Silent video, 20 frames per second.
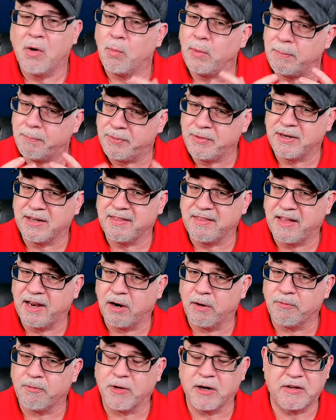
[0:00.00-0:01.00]
We put in
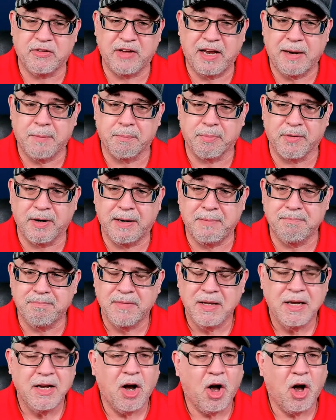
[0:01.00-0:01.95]
there for exam prep,